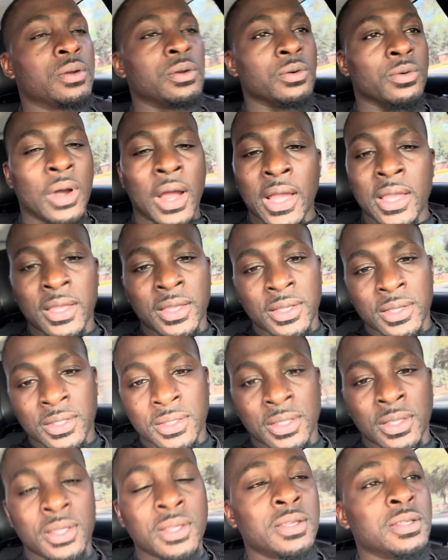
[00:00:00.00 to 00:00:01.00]
right?
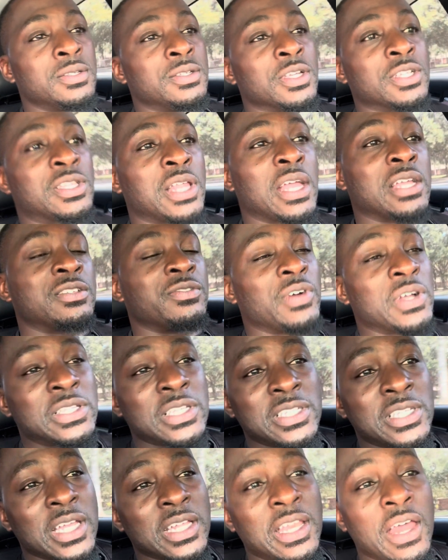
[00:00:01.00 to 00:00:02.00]
Just like
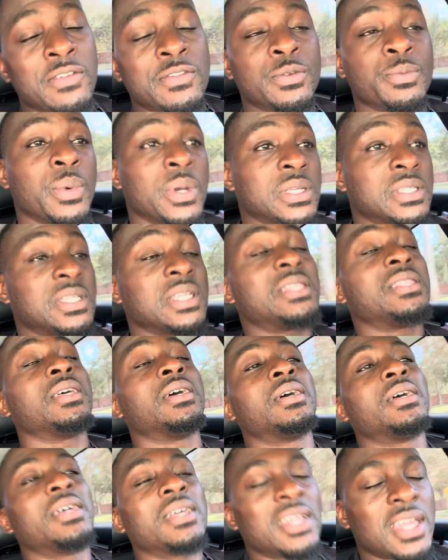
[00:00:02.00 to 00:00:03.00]
Gervonta Tech Davis brings in
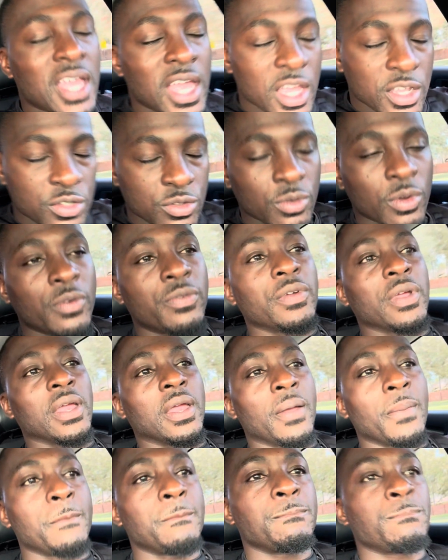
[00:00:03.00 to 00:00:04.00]
the casual
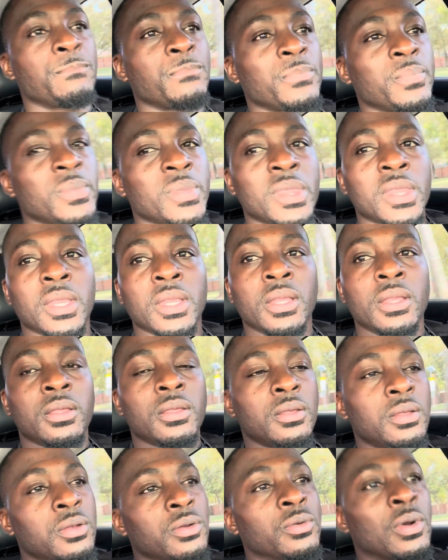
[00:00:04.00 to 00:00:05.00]
fan,
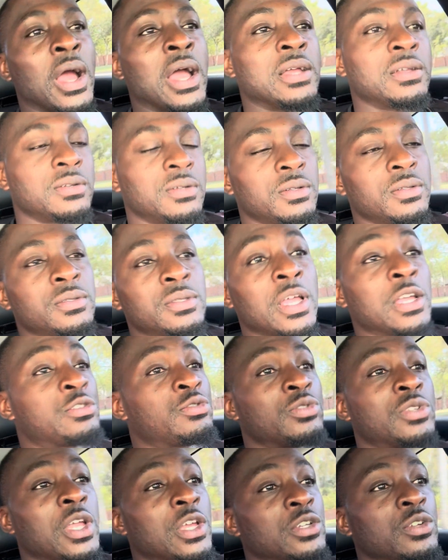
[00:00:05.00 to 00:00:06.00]
right? That's
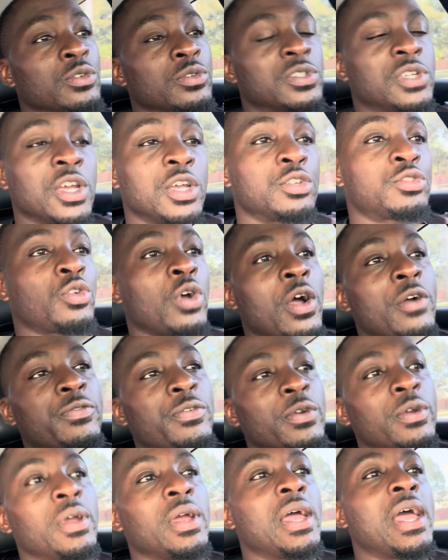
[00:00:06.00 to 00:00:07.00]
what they do. Terence
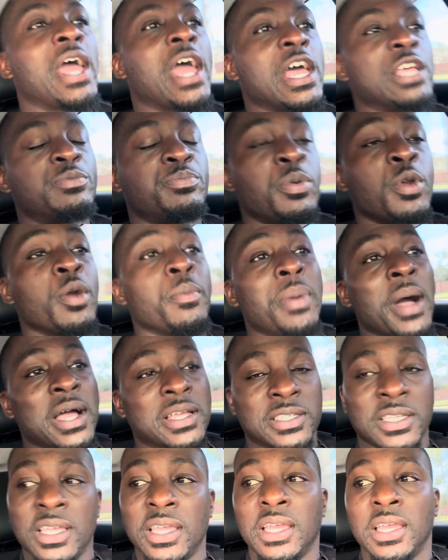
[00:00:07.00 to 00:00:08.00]
Crawford has pure
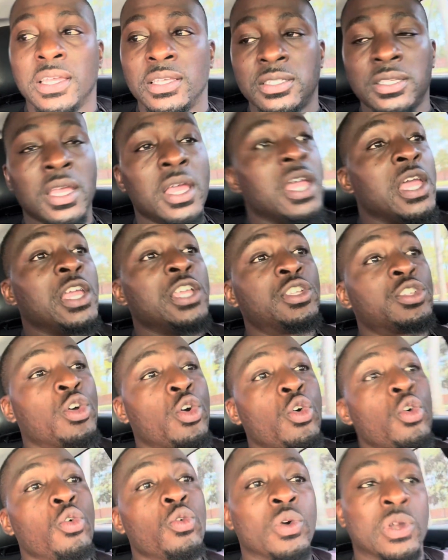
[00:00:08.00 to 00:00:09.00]
boxing heads. He's
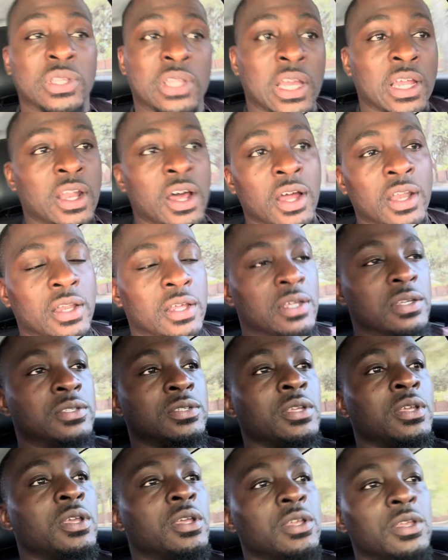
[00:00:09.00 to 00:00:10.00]
cool with that audience.
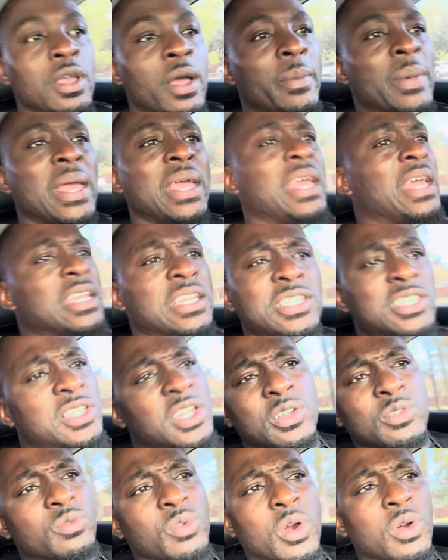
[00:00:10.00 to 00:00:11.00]
You know what I mean? And it's
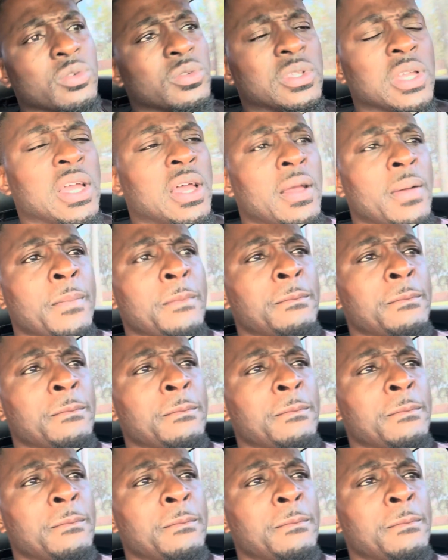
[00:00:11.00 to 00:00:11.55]
nothing wrong with that.